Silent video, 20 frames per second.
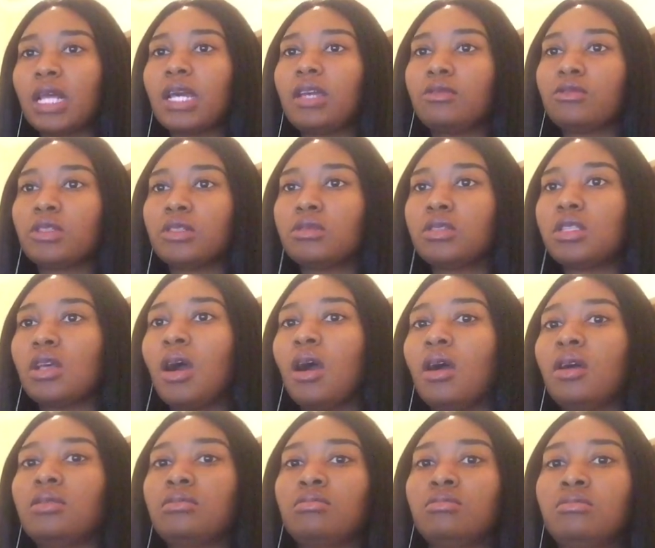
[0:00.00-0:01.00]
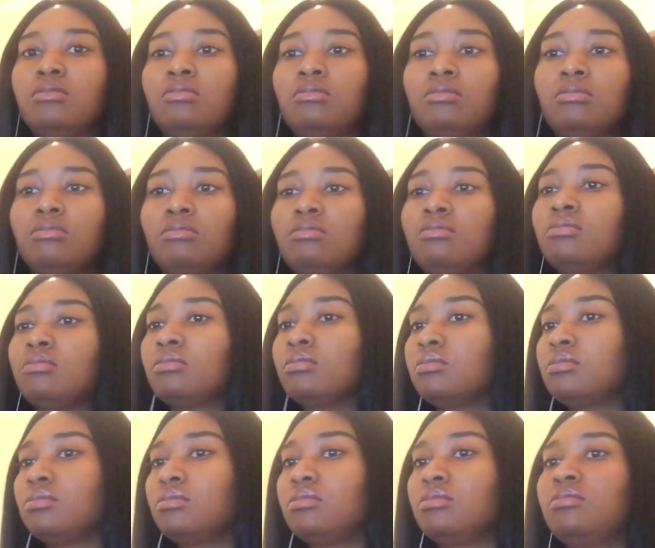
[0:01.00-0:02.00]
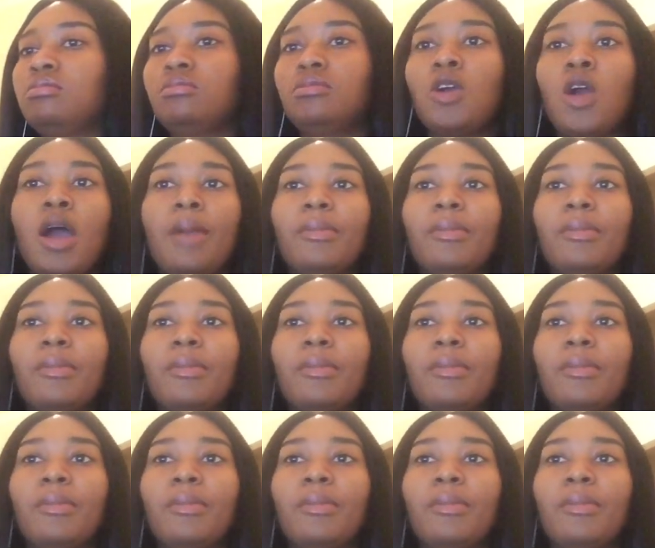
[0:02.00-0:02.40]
like real talk. Or